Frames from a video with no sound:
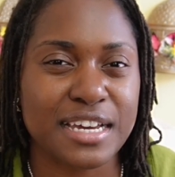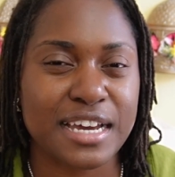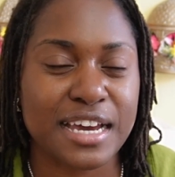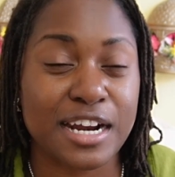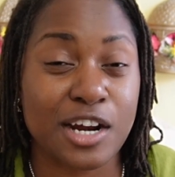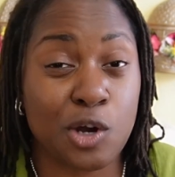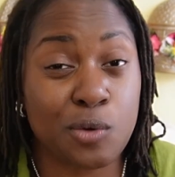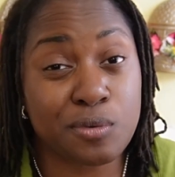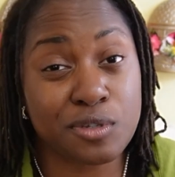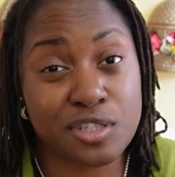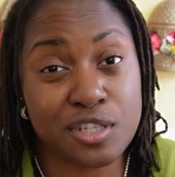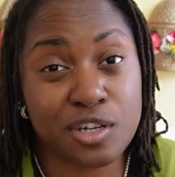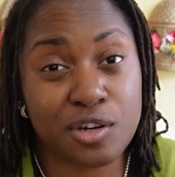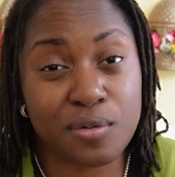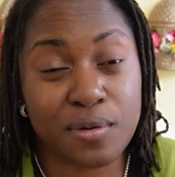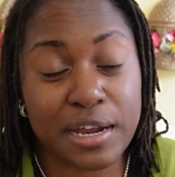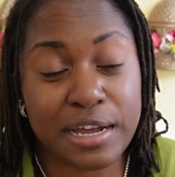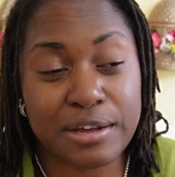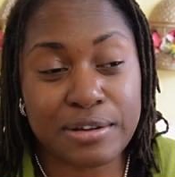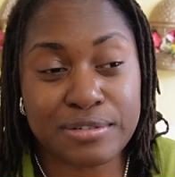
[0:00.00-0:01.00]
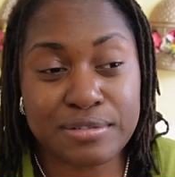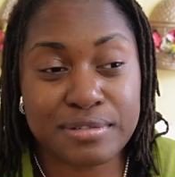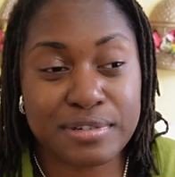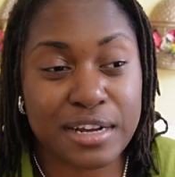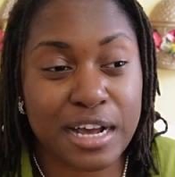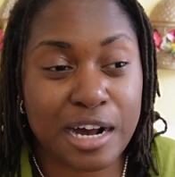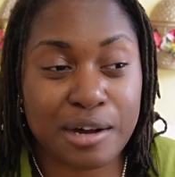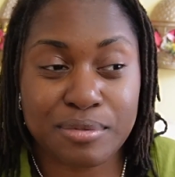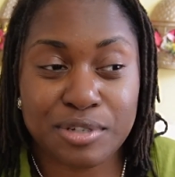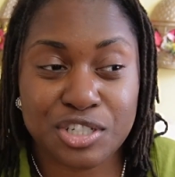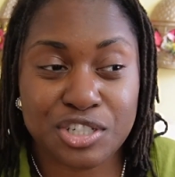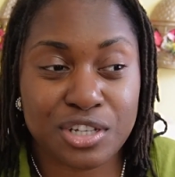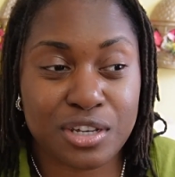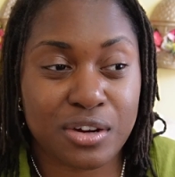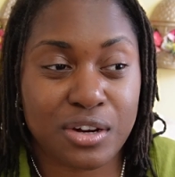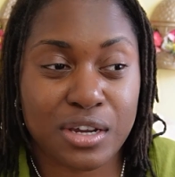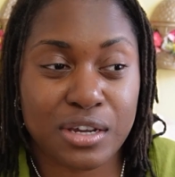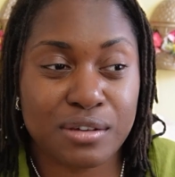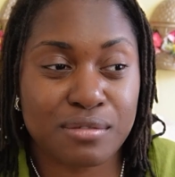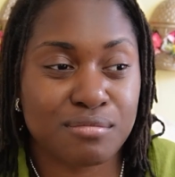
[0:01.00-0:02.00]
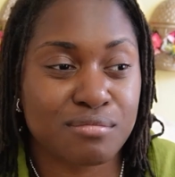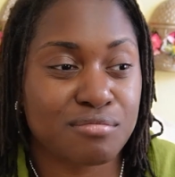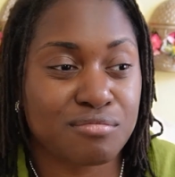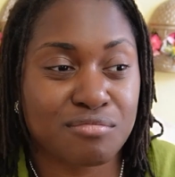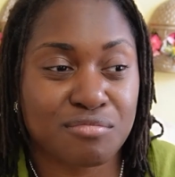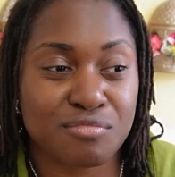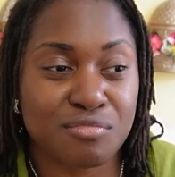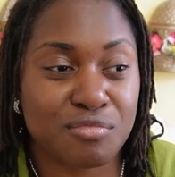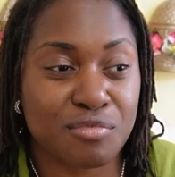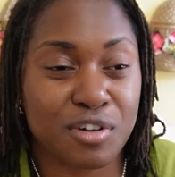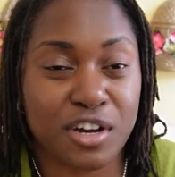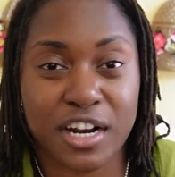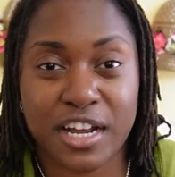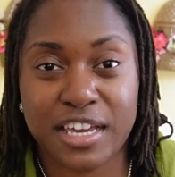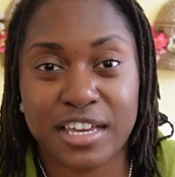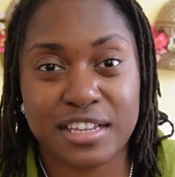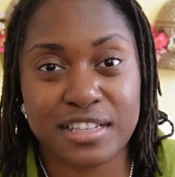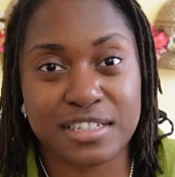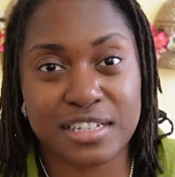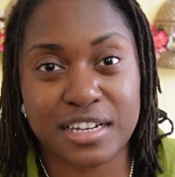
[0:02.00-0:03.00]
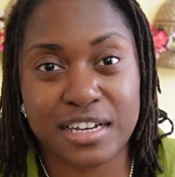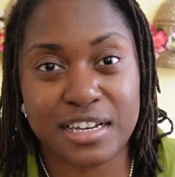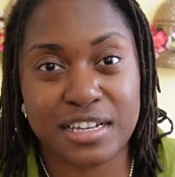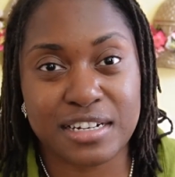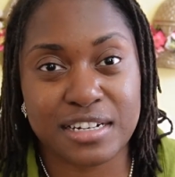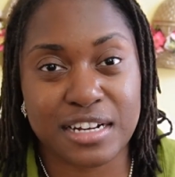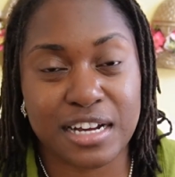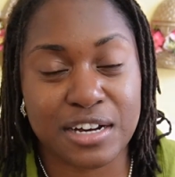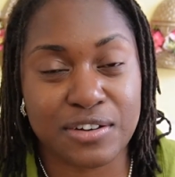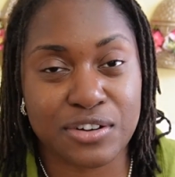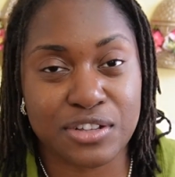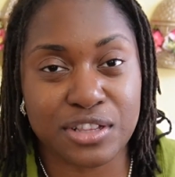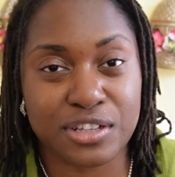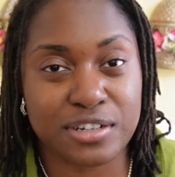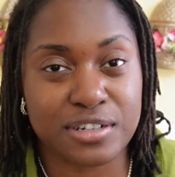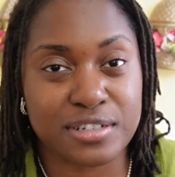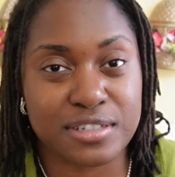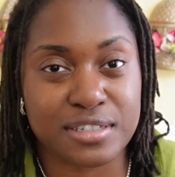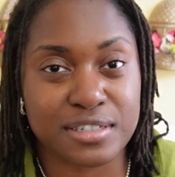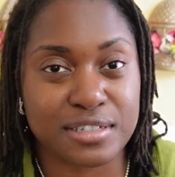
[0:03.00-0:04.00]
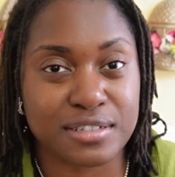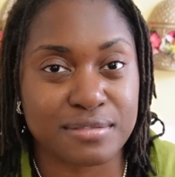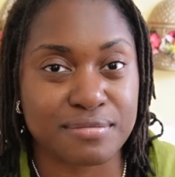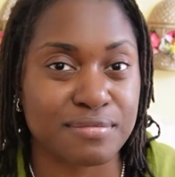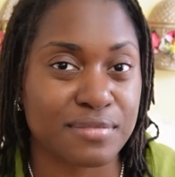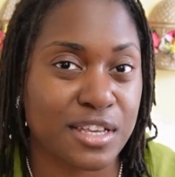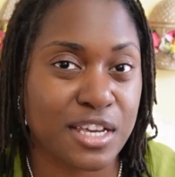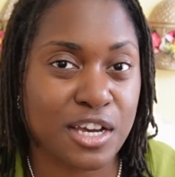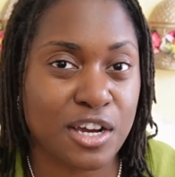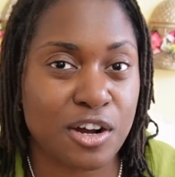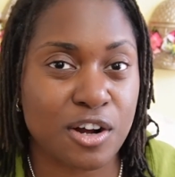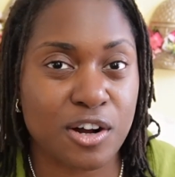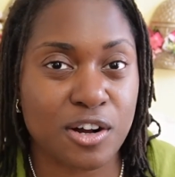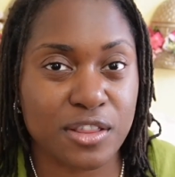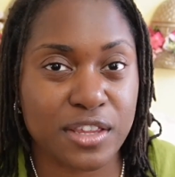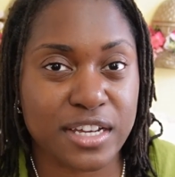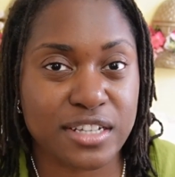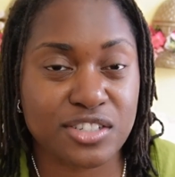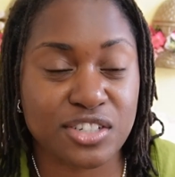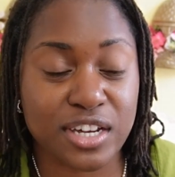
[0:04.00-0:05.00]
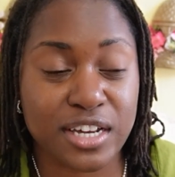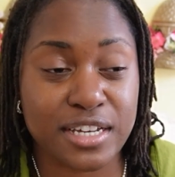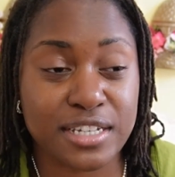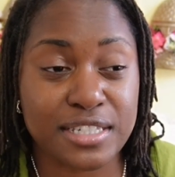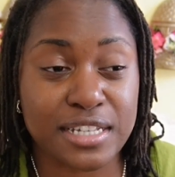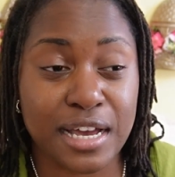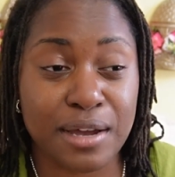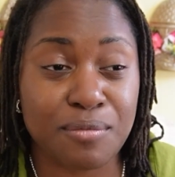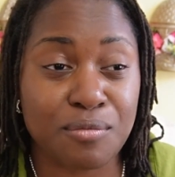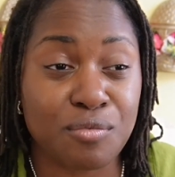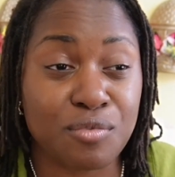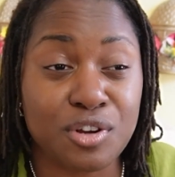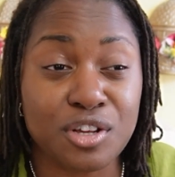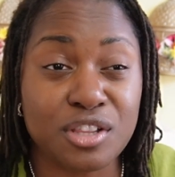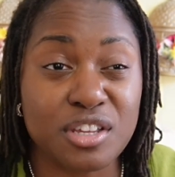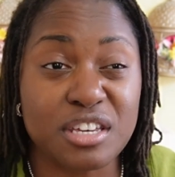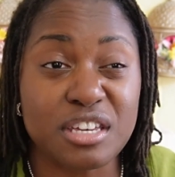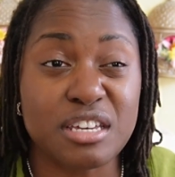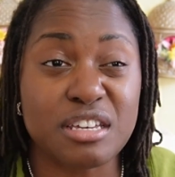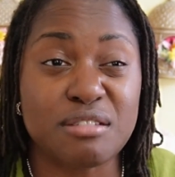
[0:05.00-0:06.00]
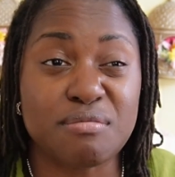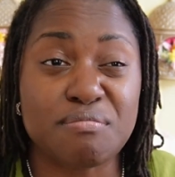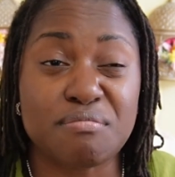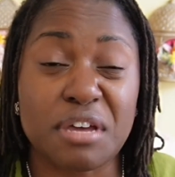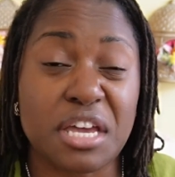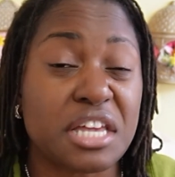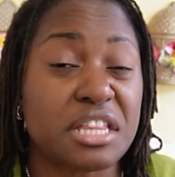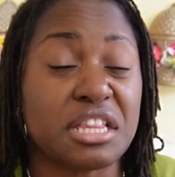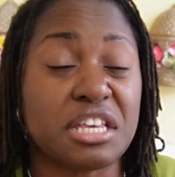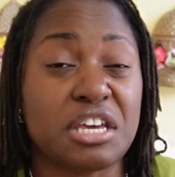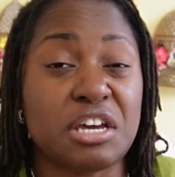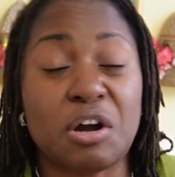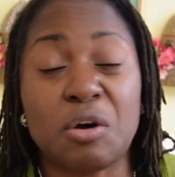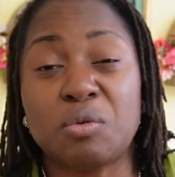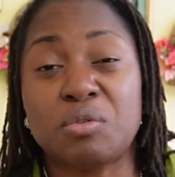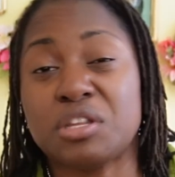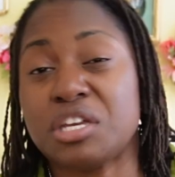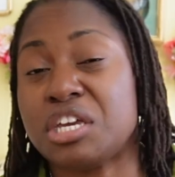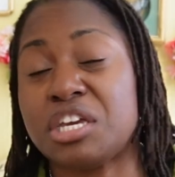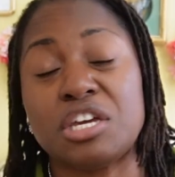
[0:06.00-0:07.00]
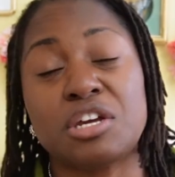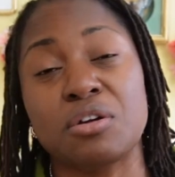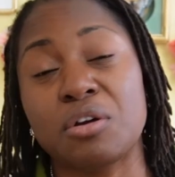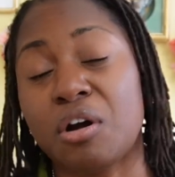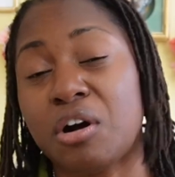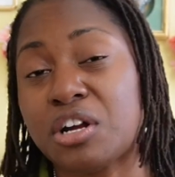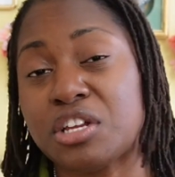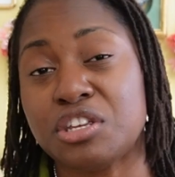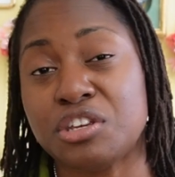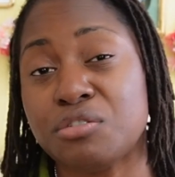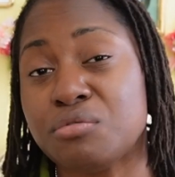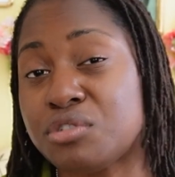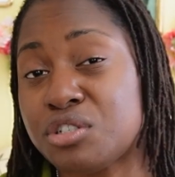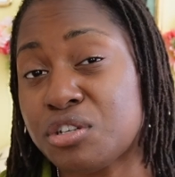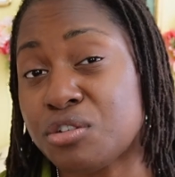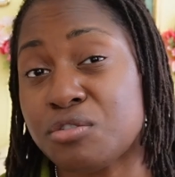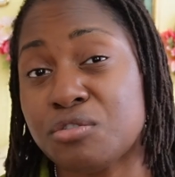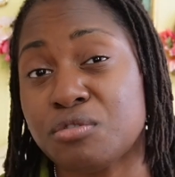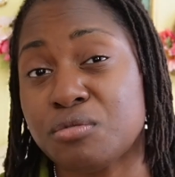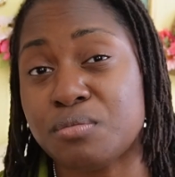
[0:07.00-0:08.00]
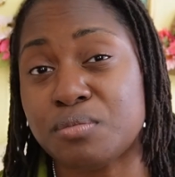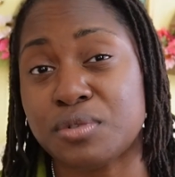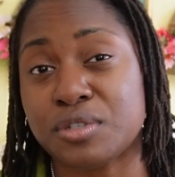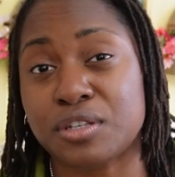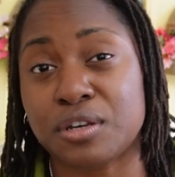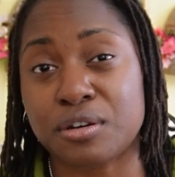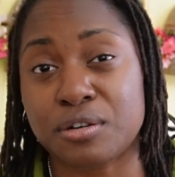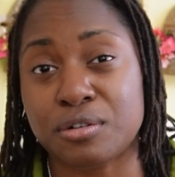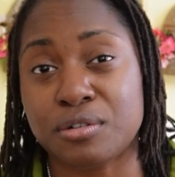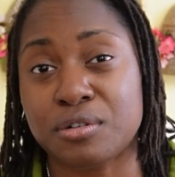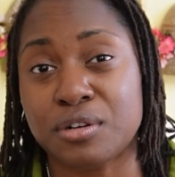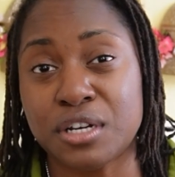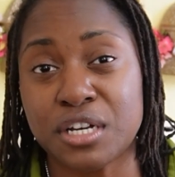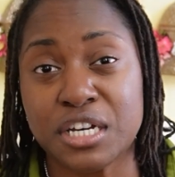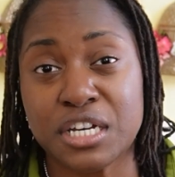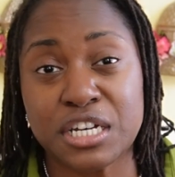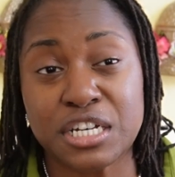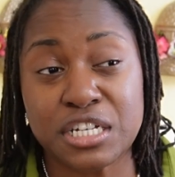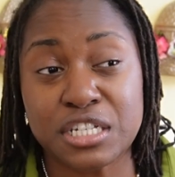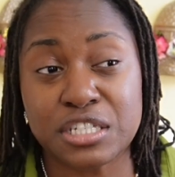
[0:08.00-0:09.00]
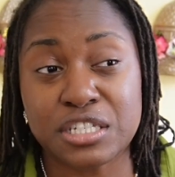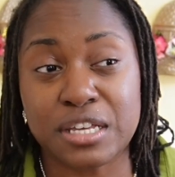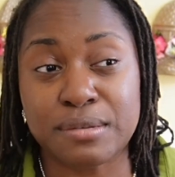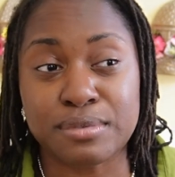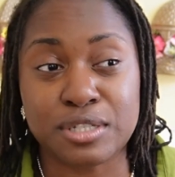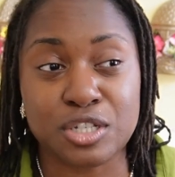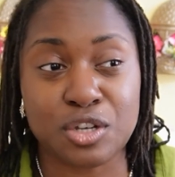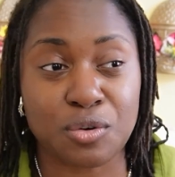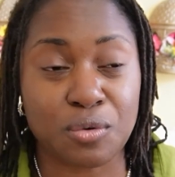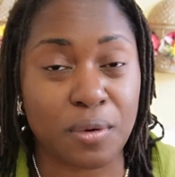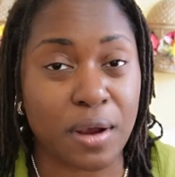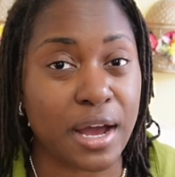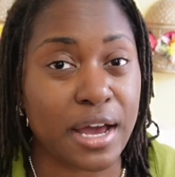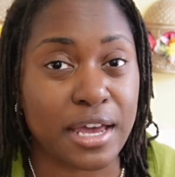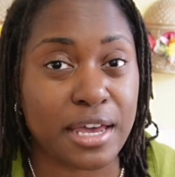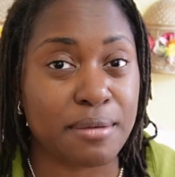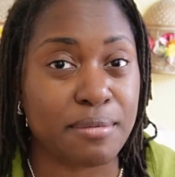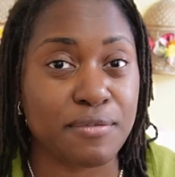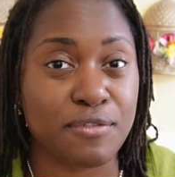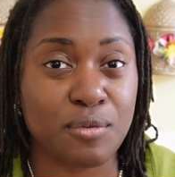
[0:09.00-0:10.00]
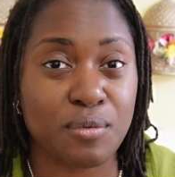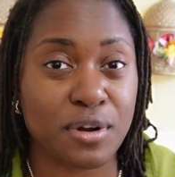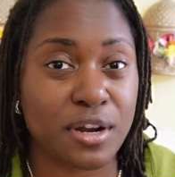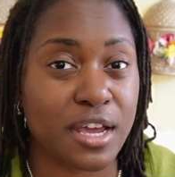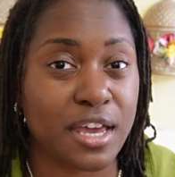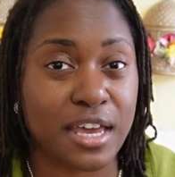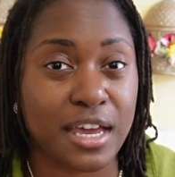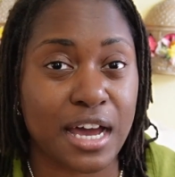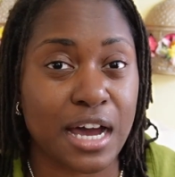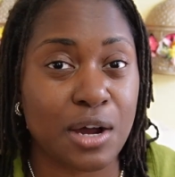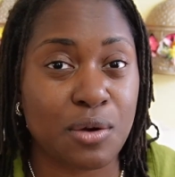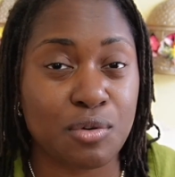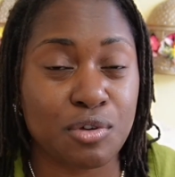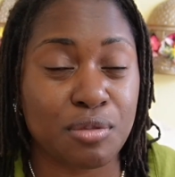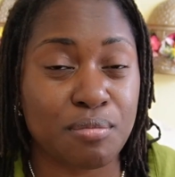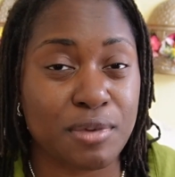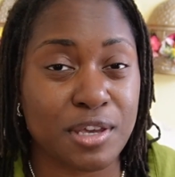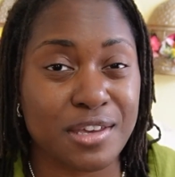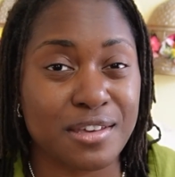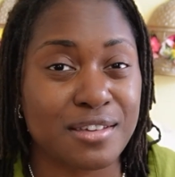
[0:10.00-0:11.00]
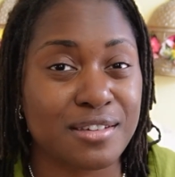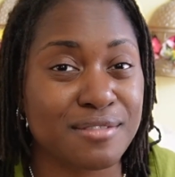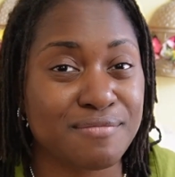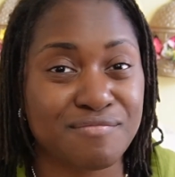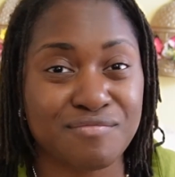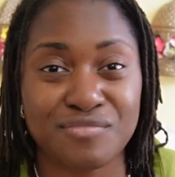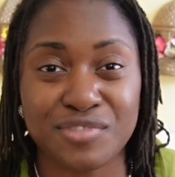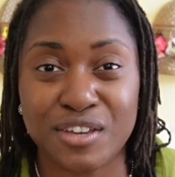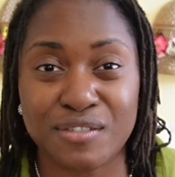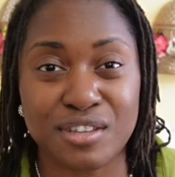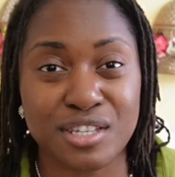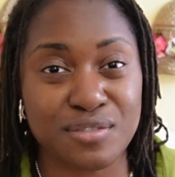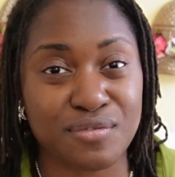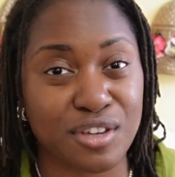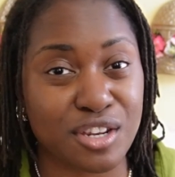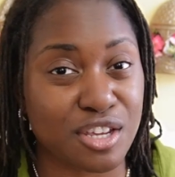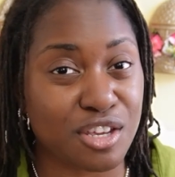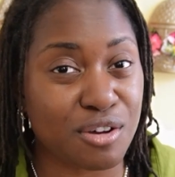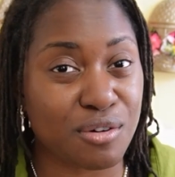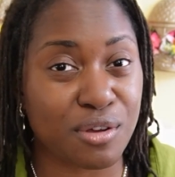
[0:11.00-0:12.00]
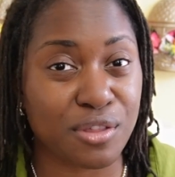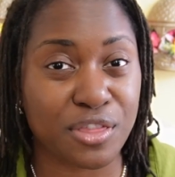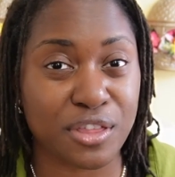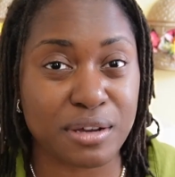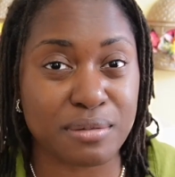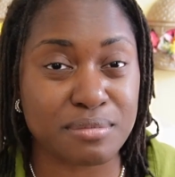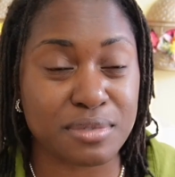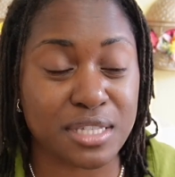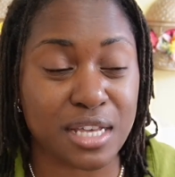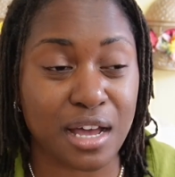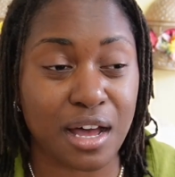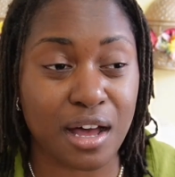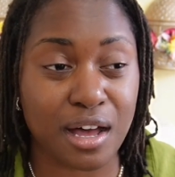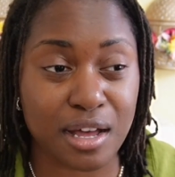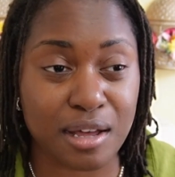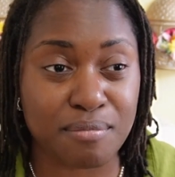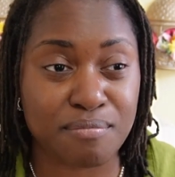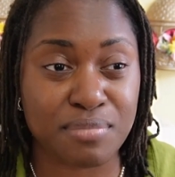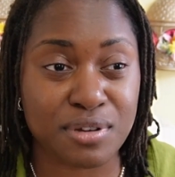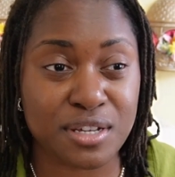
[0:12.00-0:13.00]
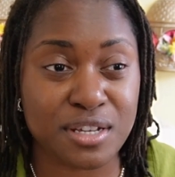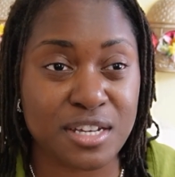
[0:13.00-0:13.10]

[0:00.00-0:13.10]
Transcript: And I hope you stick around. I'll be sharing what I get done and how it looks and all that jazz. I'm really mainly only here on YouTube, so subscribe if you want to hang out with me. Give this video a thumbs up.